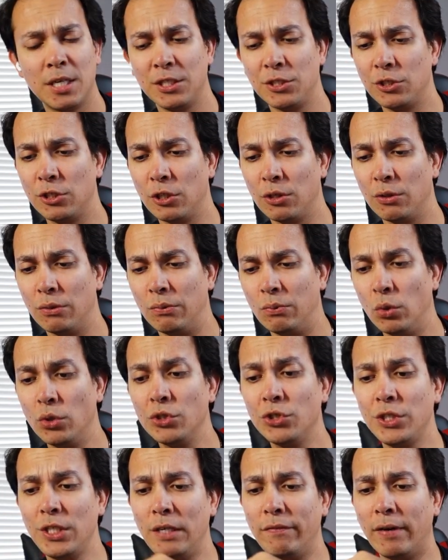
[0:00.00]
So we'll
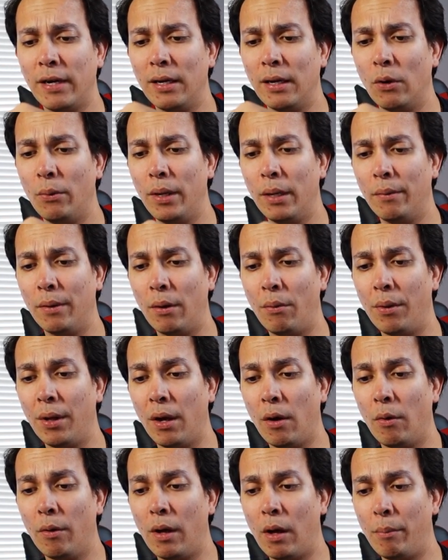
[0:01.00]
see if I'll be
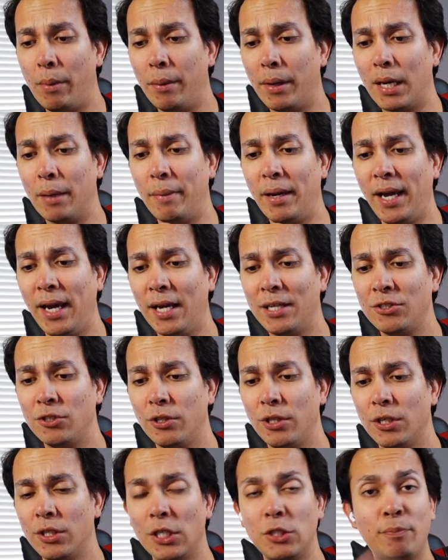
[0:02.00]
able to get my hands
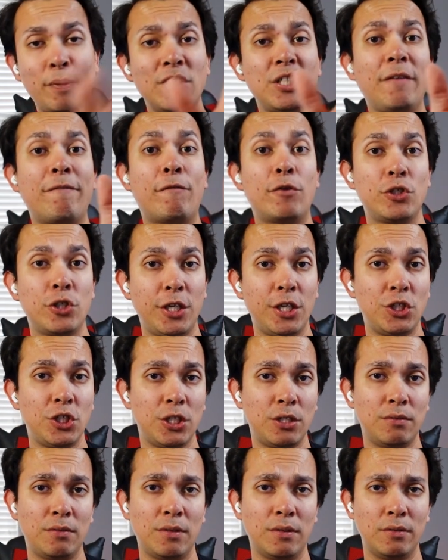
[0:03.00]
on that, especially first
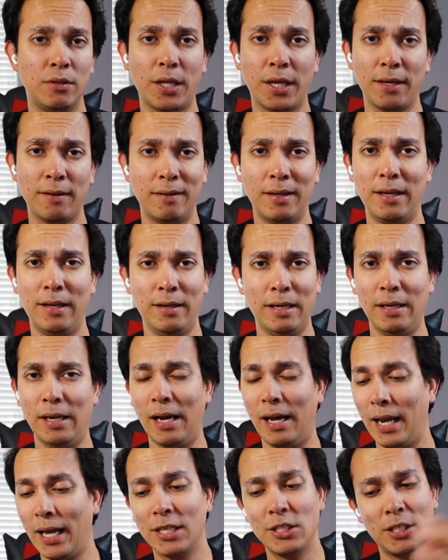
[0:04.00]
edition. Like
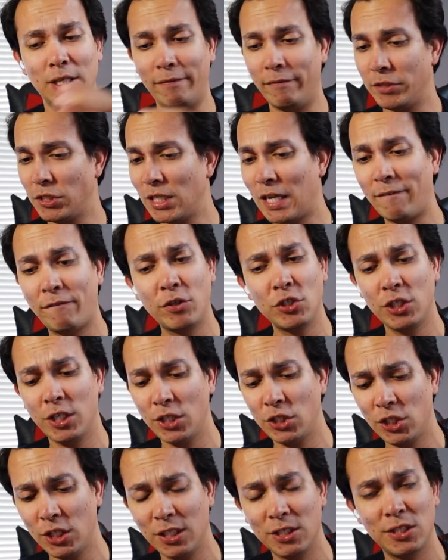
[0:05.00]
I say, if it's not first
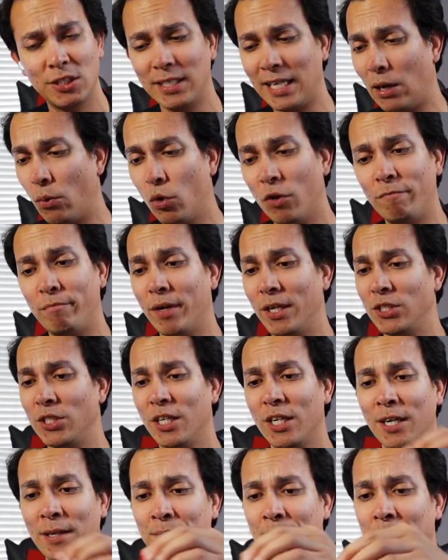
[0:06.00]
edition, it's not worth my
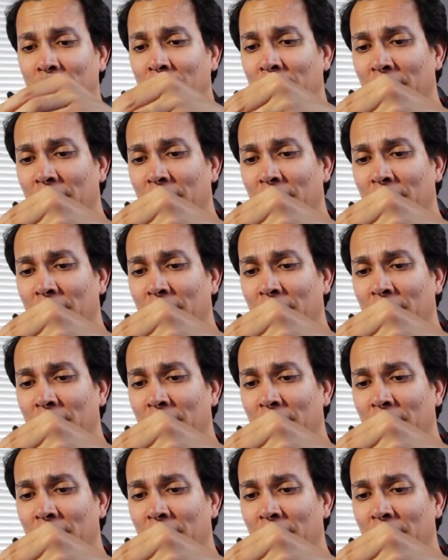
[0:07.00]
time.